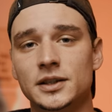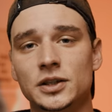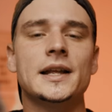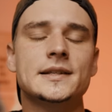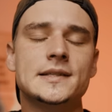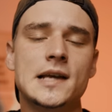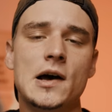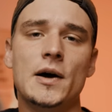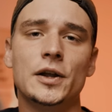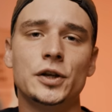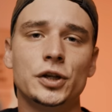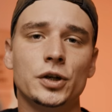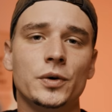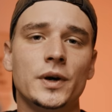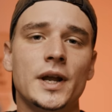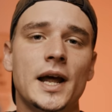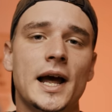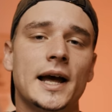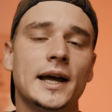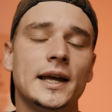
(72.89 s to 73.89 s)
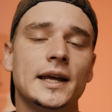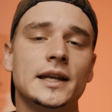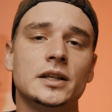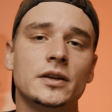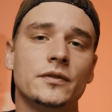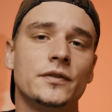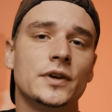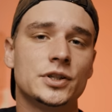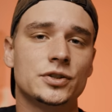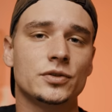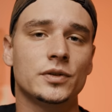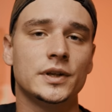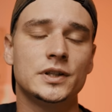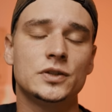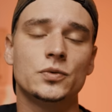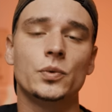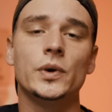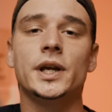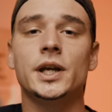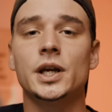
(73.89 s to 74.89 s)
That's how I do it. I individually
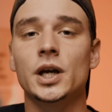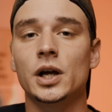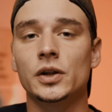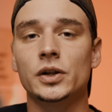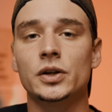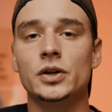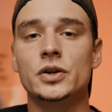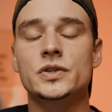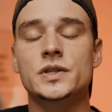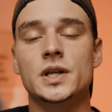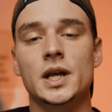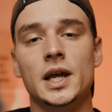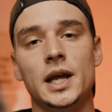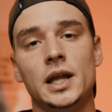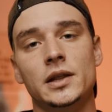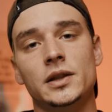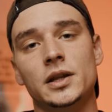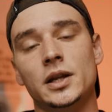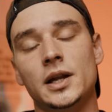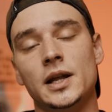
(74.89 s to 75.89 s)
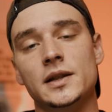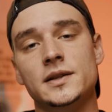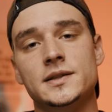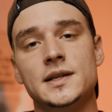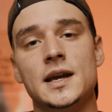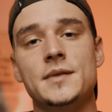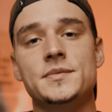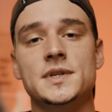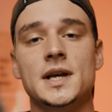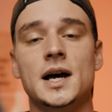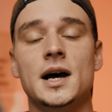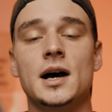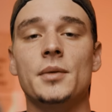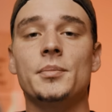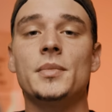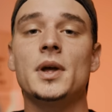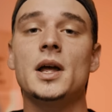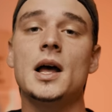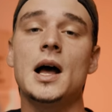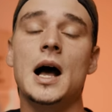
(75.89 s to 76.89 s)
tweak colors. And then at the same
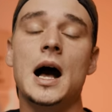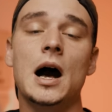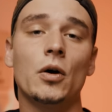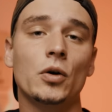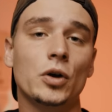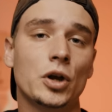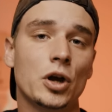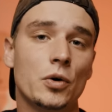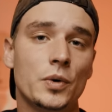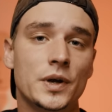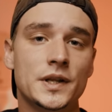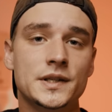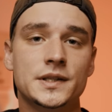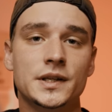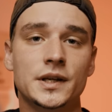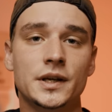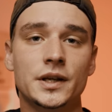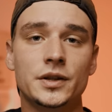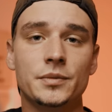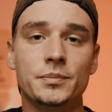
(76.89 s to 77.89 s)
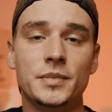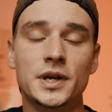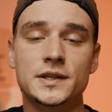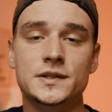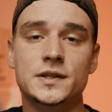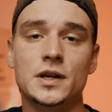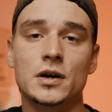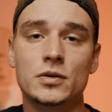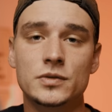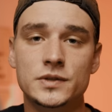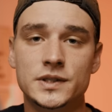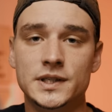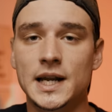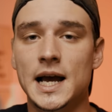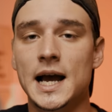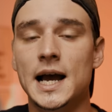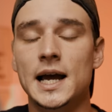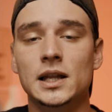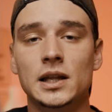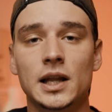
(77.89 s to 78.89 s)
time, I'll go into the midtones
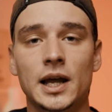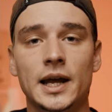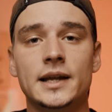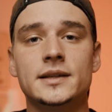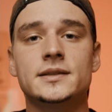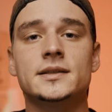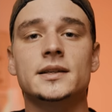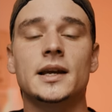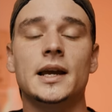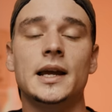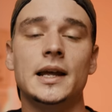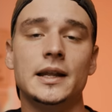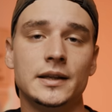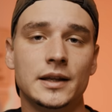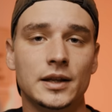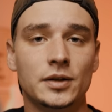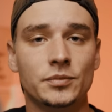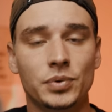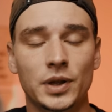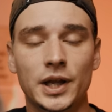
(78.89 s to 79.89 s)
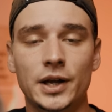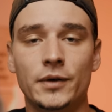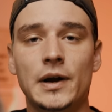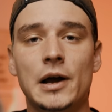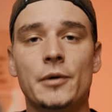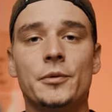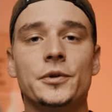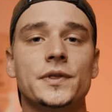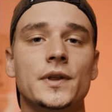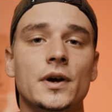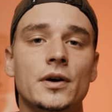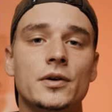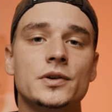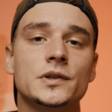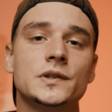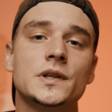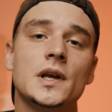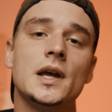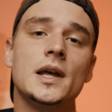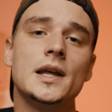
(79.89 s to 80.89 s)
and highlights and then play around with
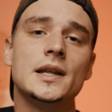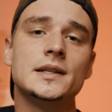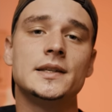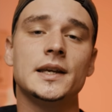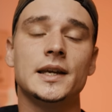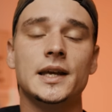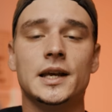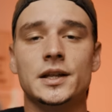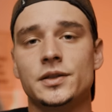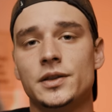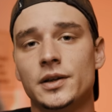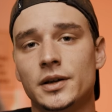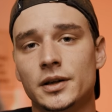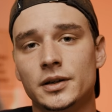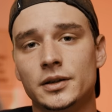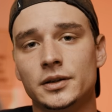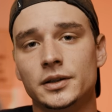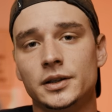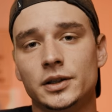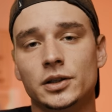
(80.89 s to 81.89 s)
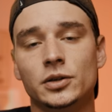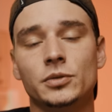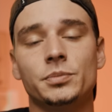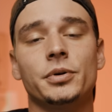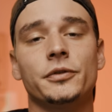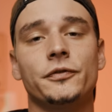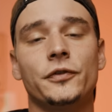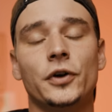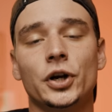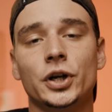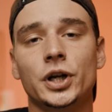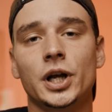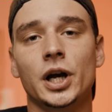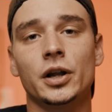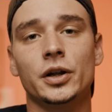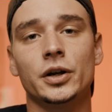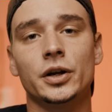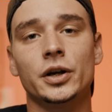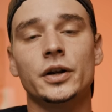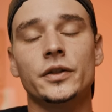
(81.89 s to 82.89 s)
those to get the, you know, preferred
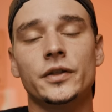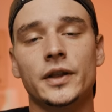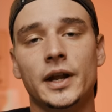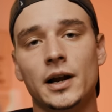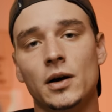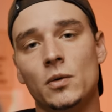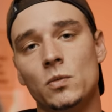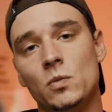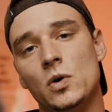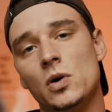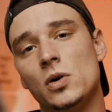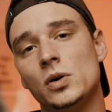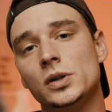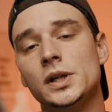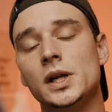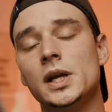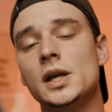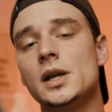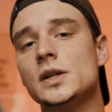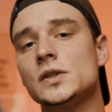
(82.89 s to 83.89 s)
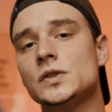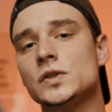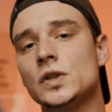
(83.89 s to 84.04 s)
color that I want.